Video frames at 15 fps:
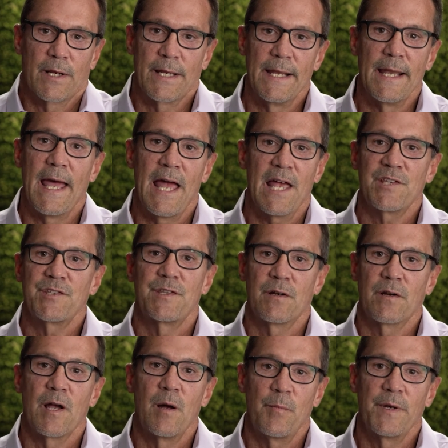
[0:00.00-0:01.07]
can ask
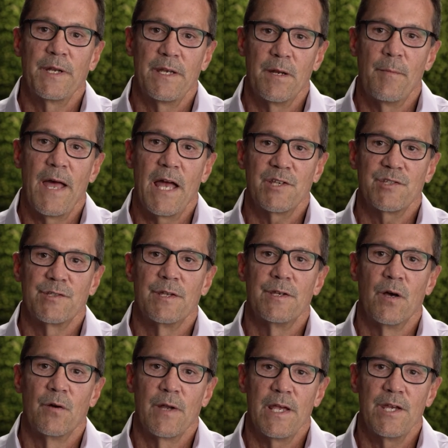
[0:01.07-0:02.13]
their company to match the
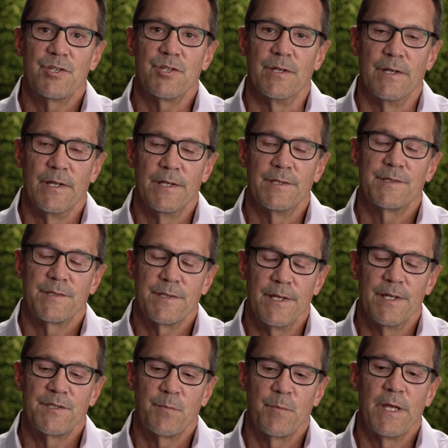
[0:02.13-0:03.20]
donation.
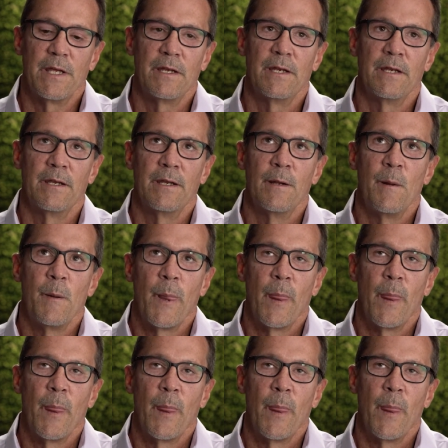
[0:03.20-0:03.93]
It's been